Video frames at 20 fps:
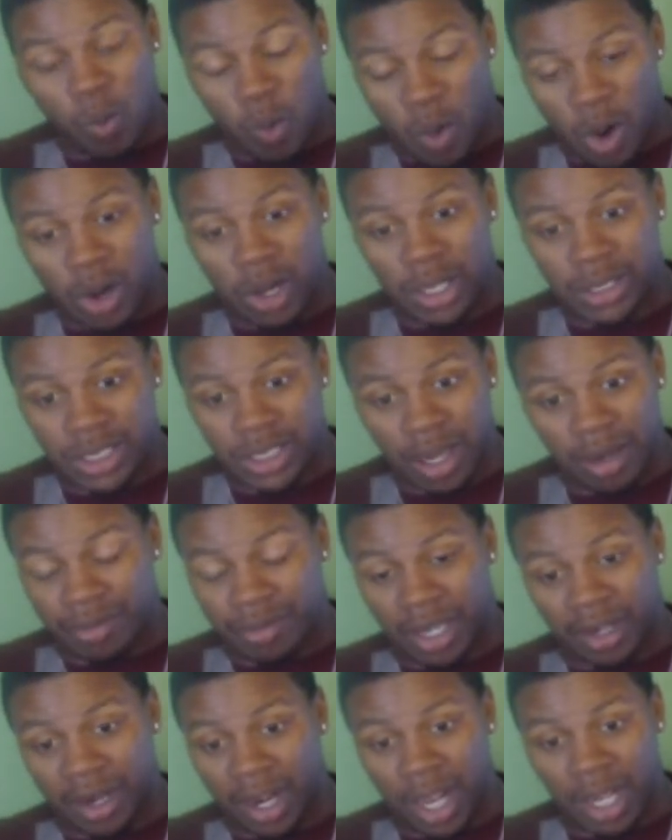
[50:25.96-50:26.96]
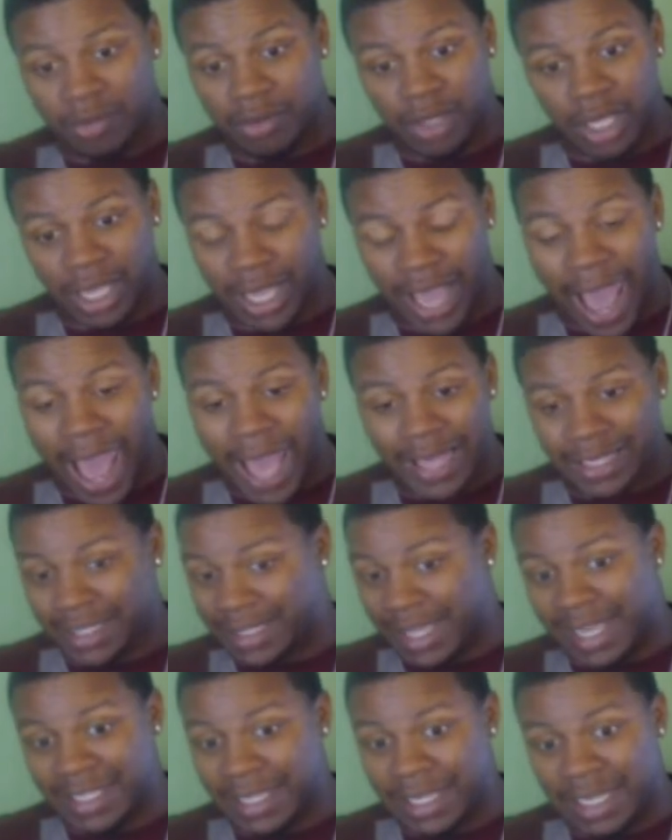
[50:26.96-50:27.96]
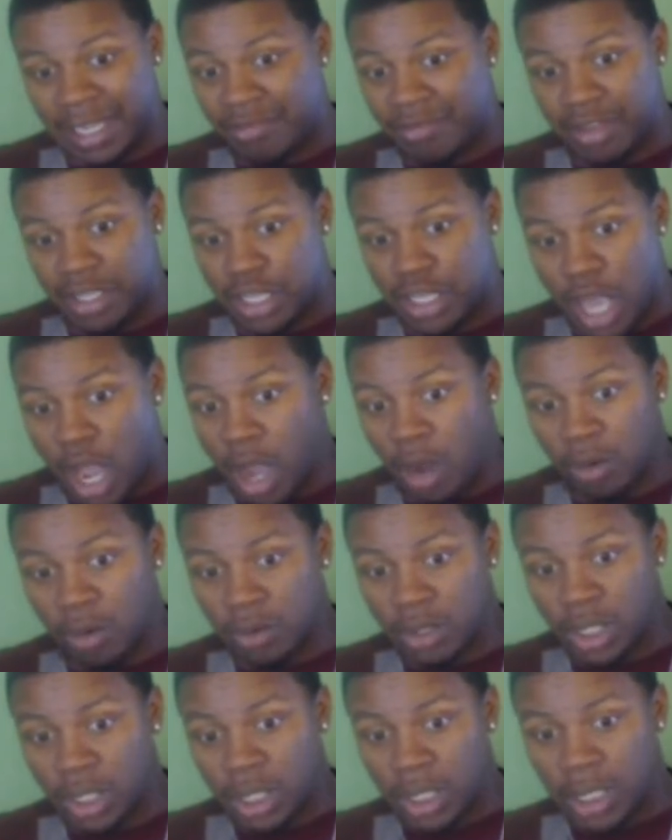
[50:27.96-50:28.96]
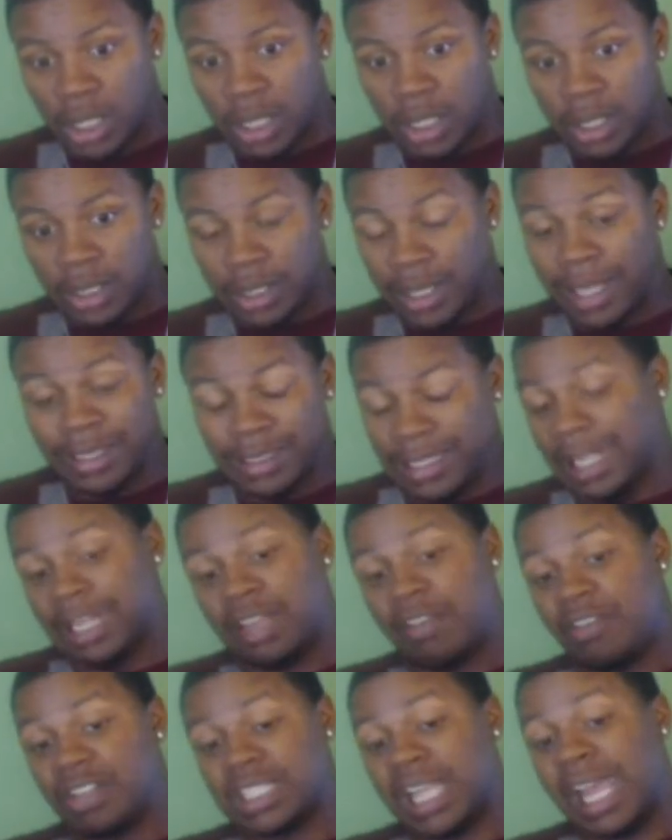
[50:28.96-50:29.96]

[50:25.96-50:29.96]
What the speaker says: words of a guy that they didn't even know and didn't even